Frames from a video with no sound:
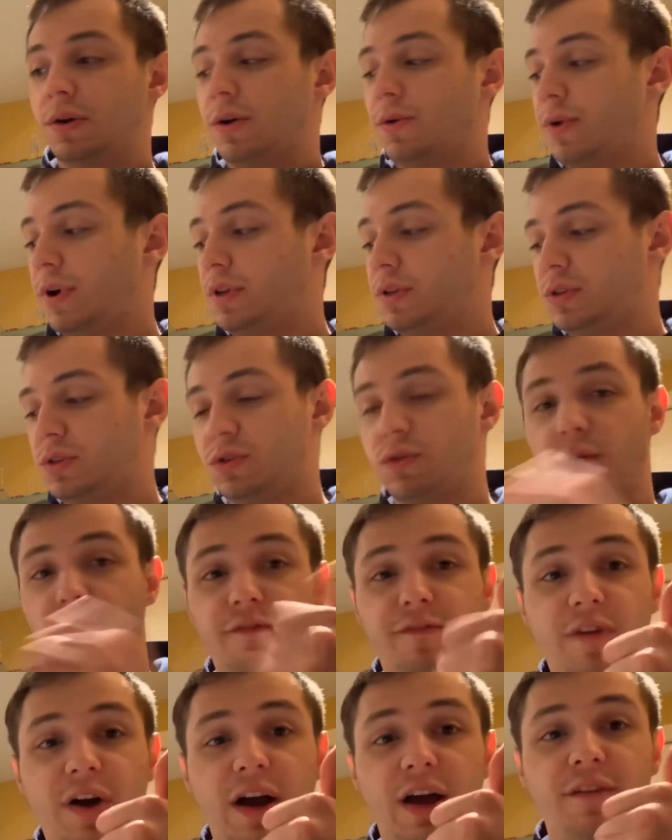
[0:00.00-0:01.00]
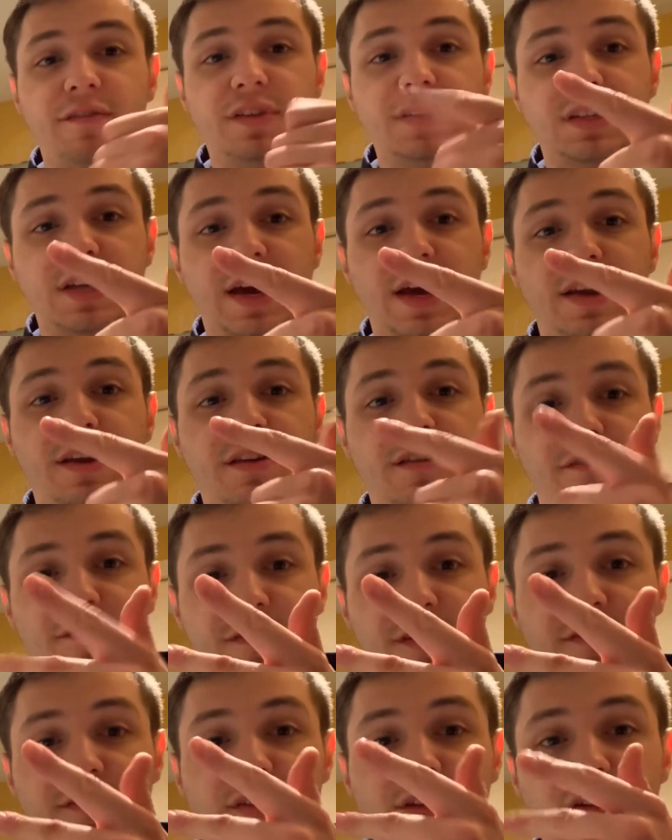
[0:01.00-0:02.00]
Right, so 5, 10,
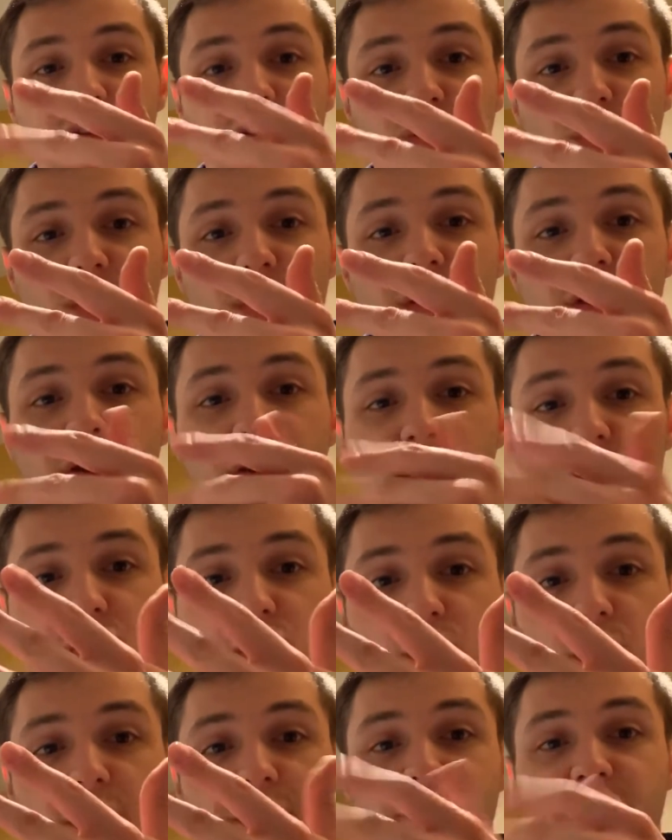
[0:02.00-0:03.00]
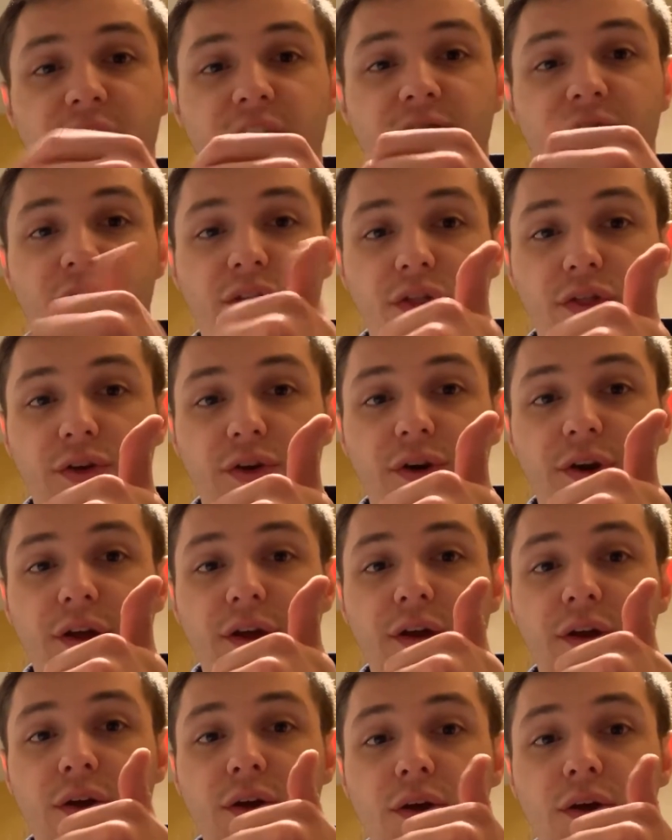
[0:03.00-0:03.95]
15, 20, 25, 30,